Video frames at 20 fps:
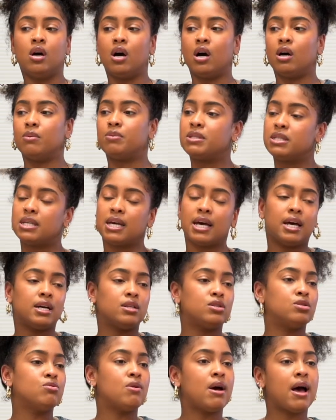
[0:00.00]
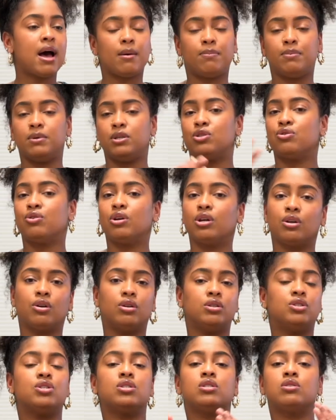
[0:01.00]
upset, too happy, triggered?
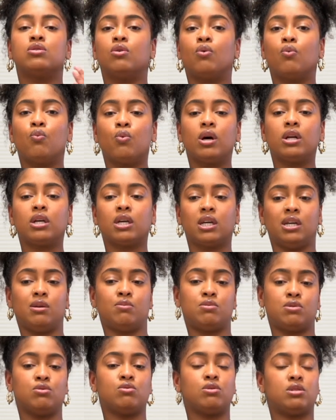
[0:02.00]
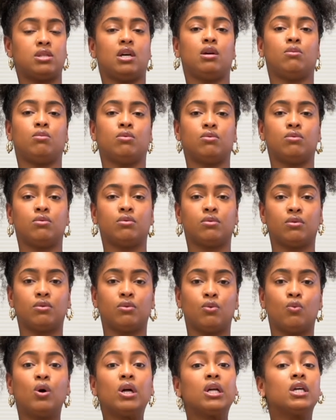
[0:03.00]
Just what keeps you stable?
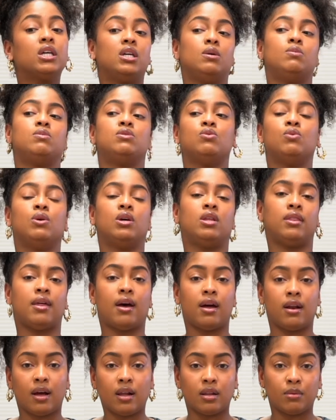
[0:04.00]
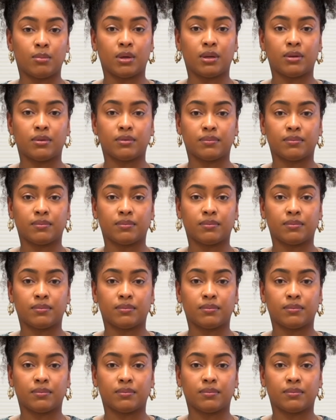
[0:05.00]
What keeps you in that element?